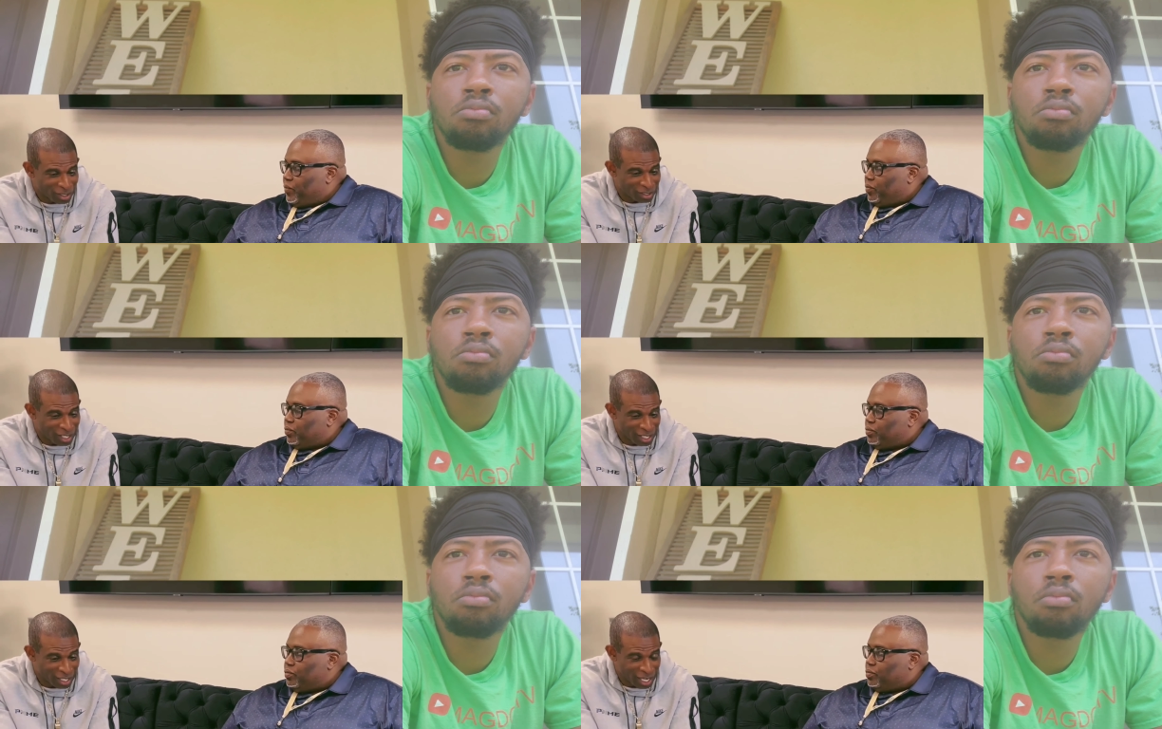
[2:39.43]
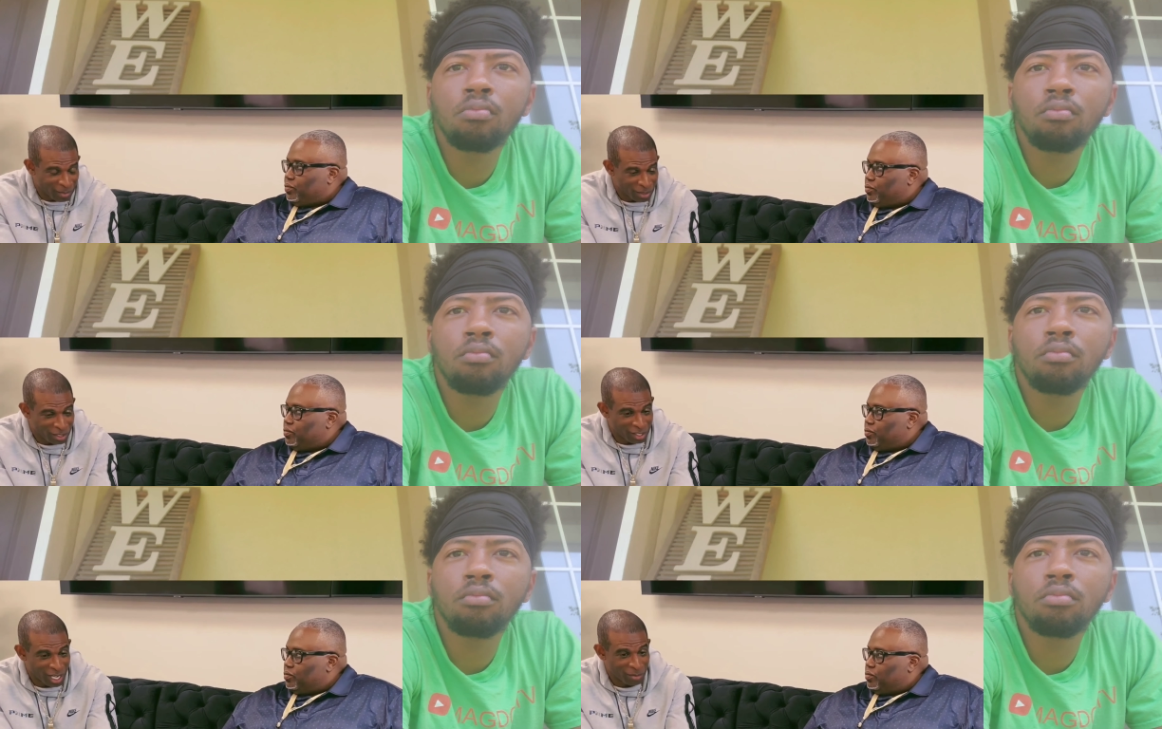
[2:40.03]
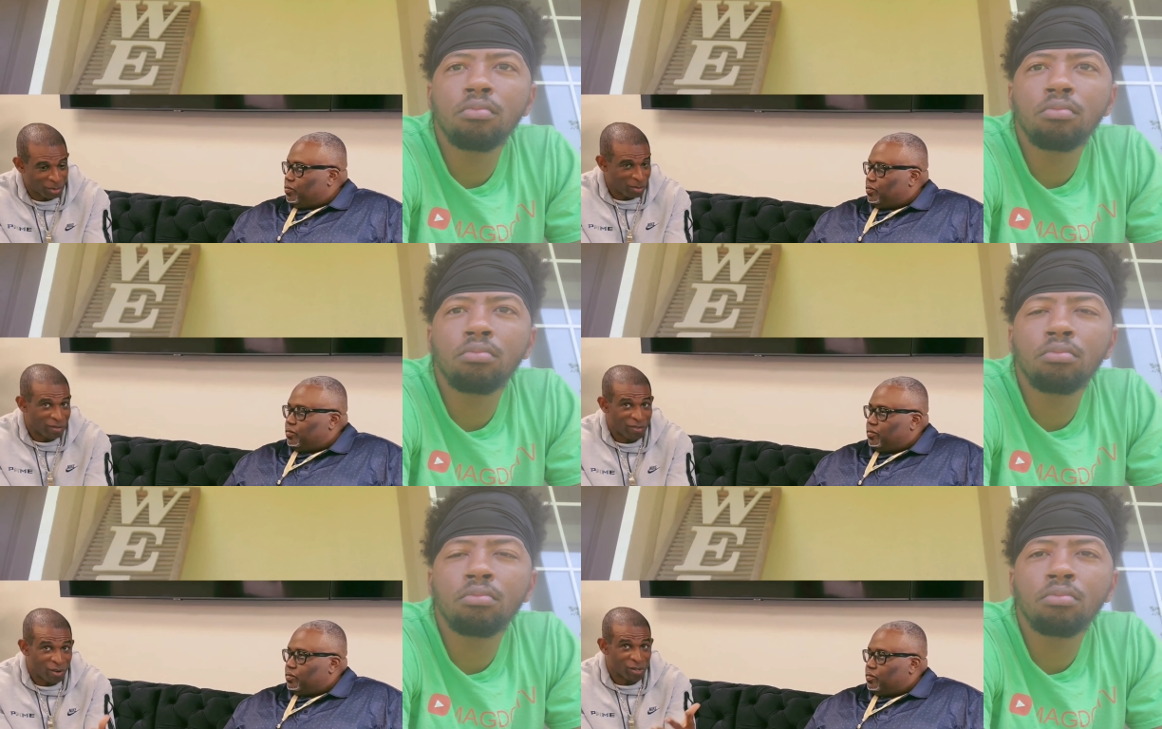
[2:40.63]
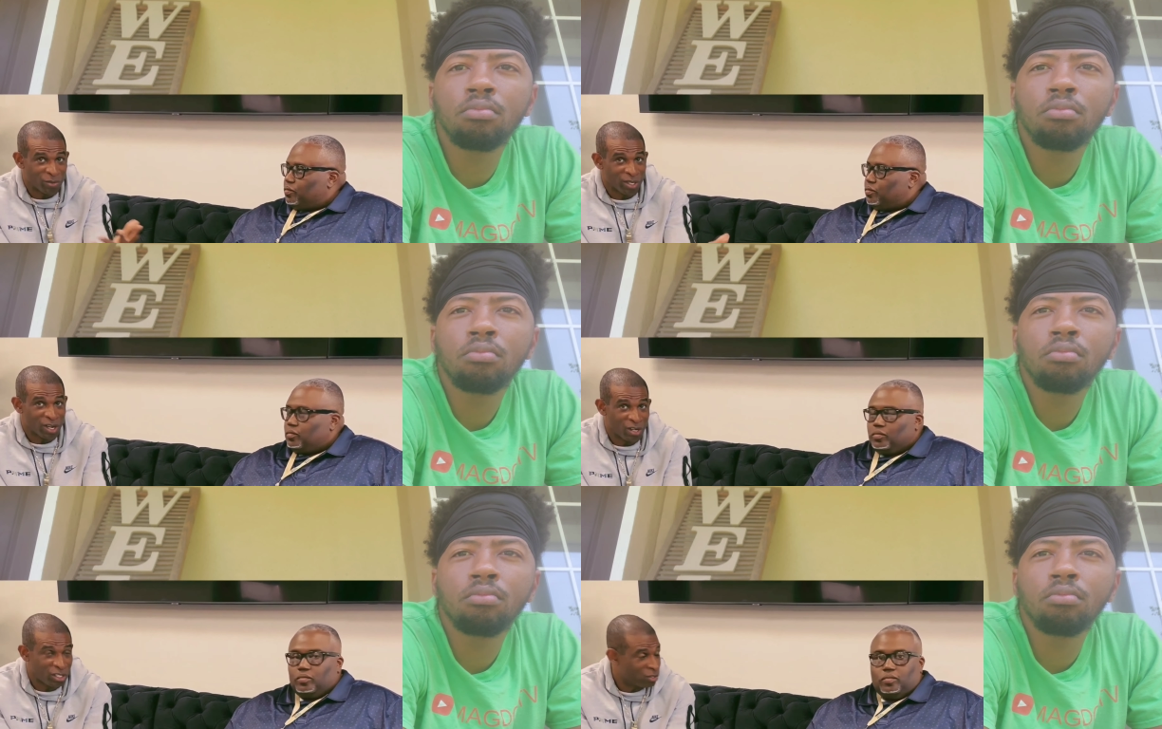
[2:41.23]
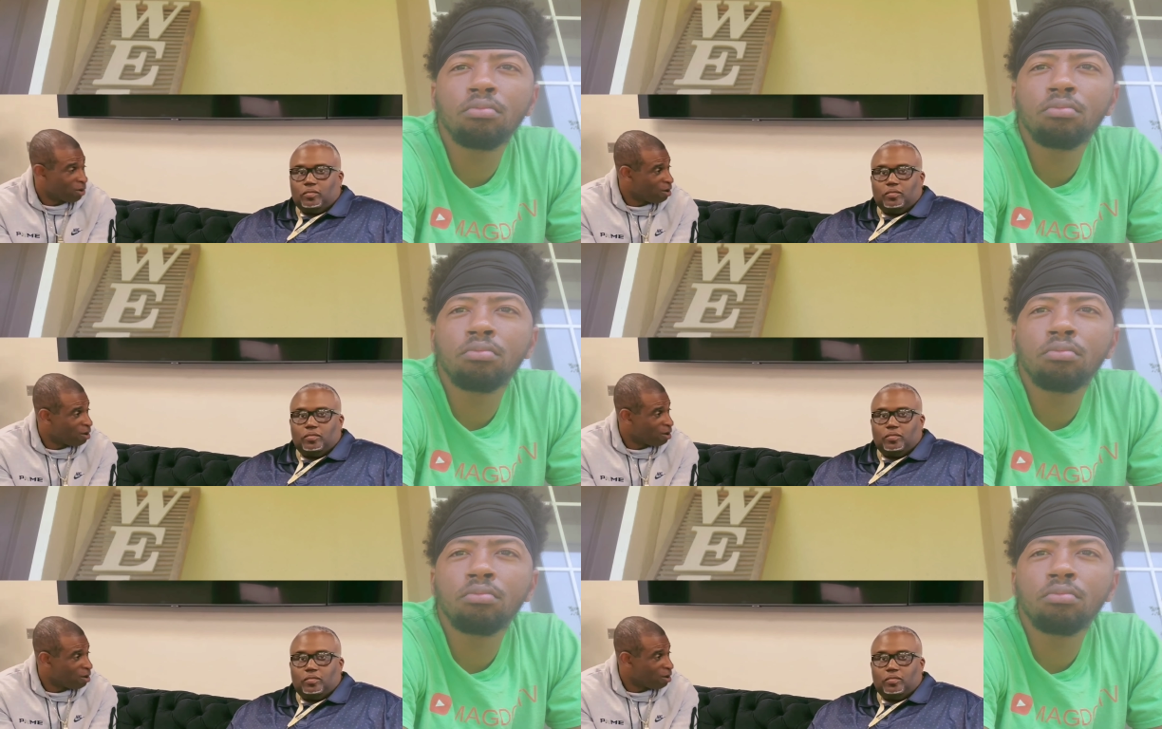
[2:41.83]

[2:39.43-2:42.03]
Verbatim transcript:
Speaker 1: his nickname and his name's in my phone, and we call him